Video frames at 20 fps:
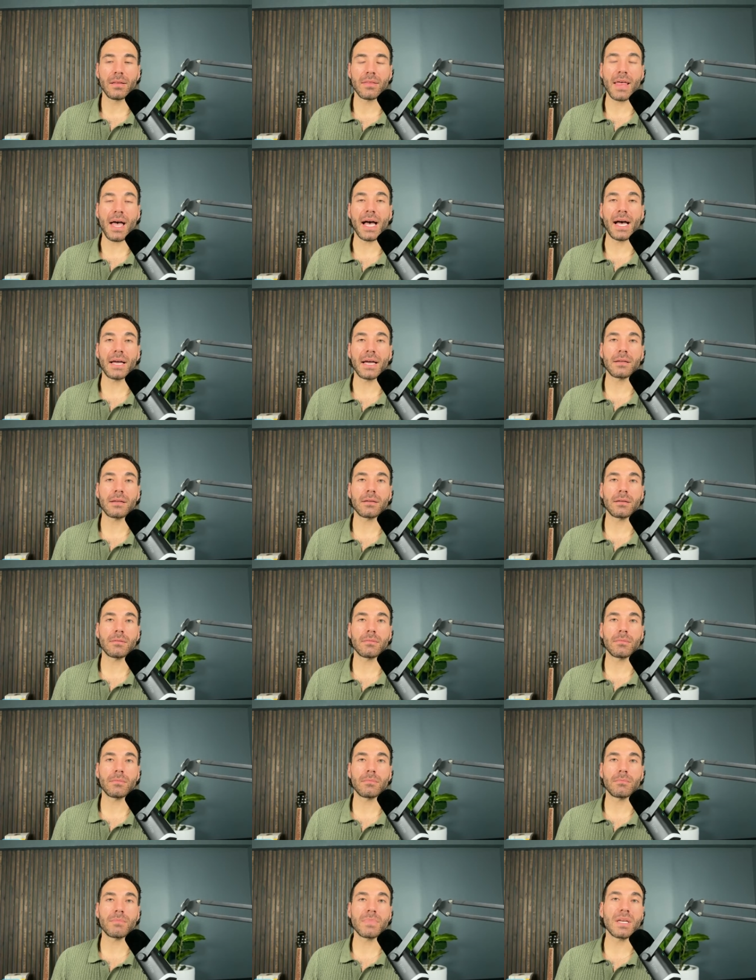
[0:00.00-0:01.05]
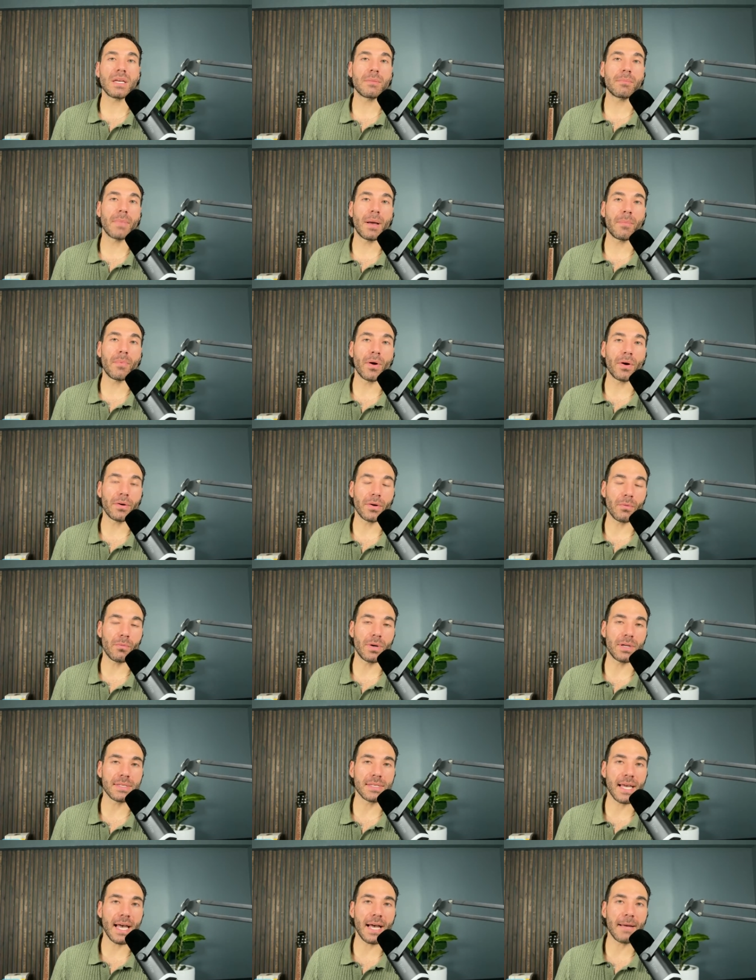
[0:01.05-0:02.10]
that me and my partner
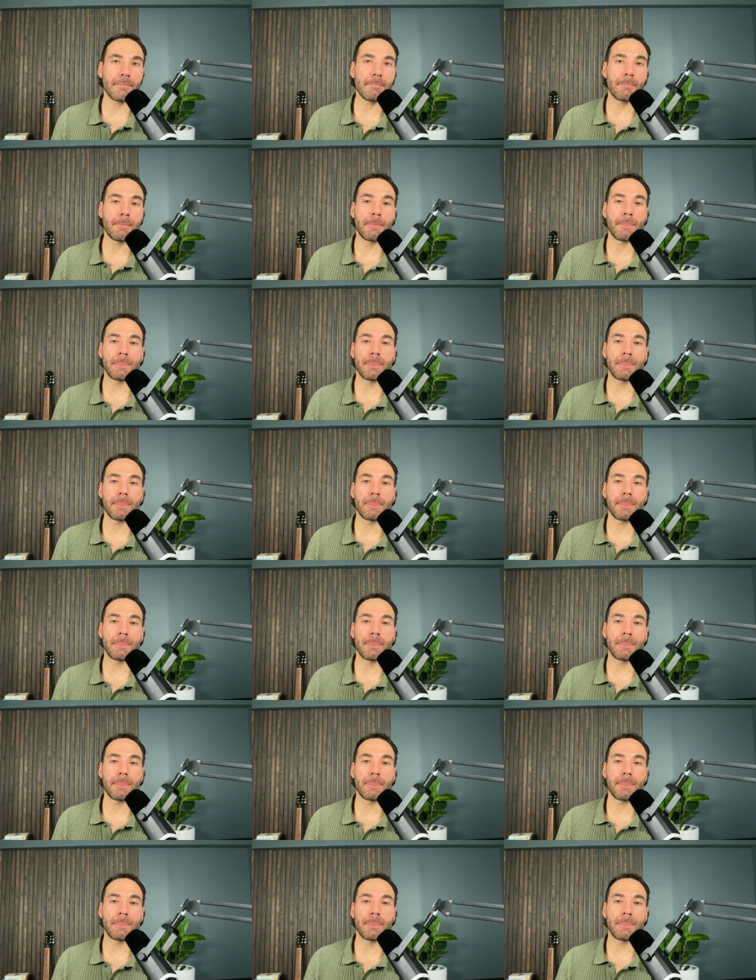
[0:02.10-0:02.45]
once had?